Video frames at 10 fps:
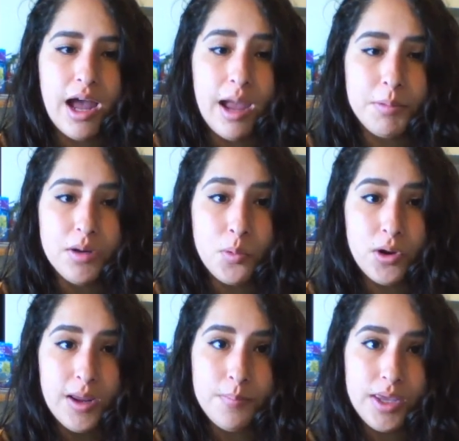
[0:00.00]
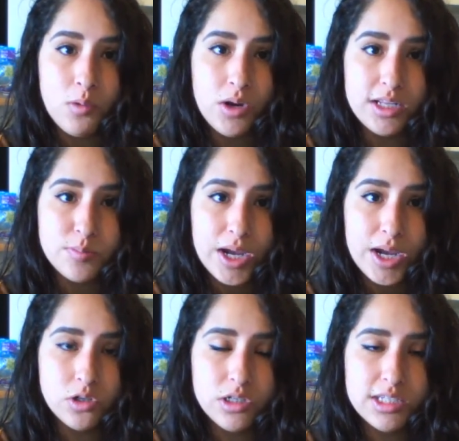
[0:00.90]
to point at me when it's my
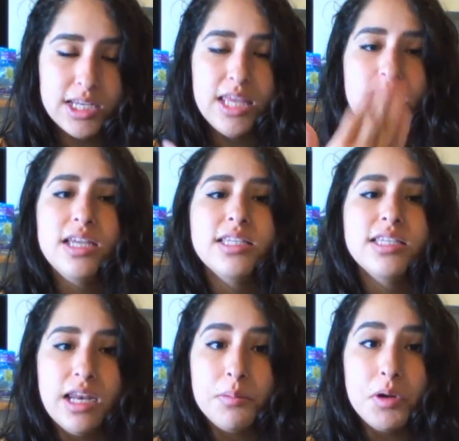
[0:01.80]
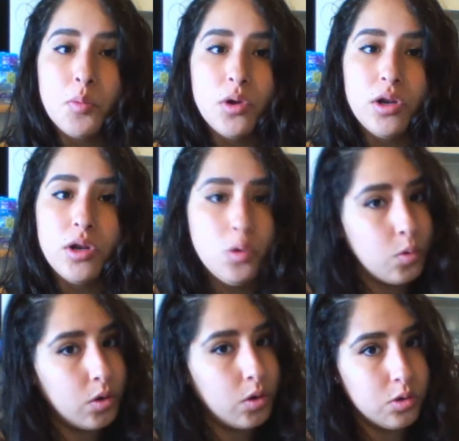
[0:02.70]
turn to say things, and then I'm going to point at you
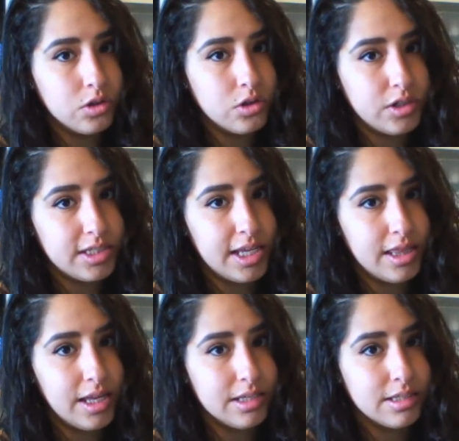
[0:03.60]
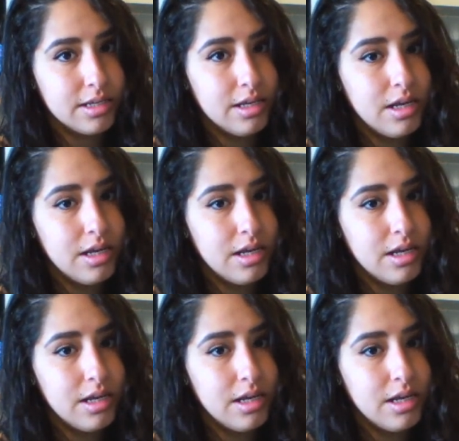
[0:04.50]
when it's your turn to say things.